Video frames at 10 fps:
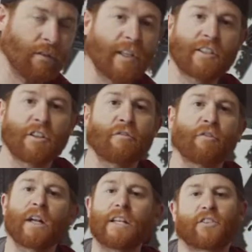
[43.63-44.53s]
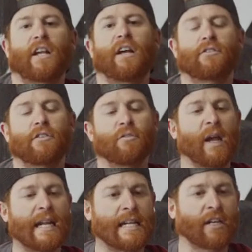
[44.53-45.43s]
Listen for any sounds that you
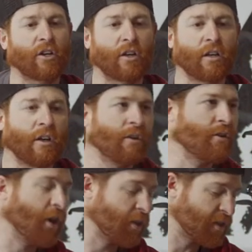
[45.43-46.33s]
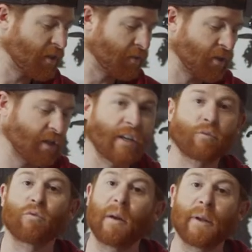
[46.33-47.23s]
may hear. Notice if there's any
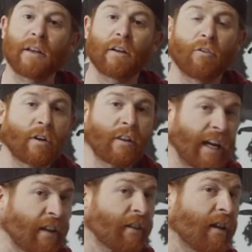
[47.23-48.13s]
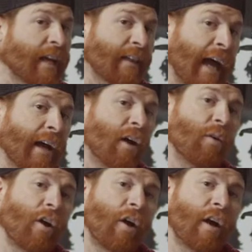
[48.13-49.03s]
rubbing or anything like that
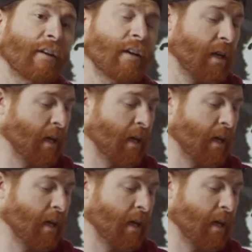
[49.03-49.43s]
going on.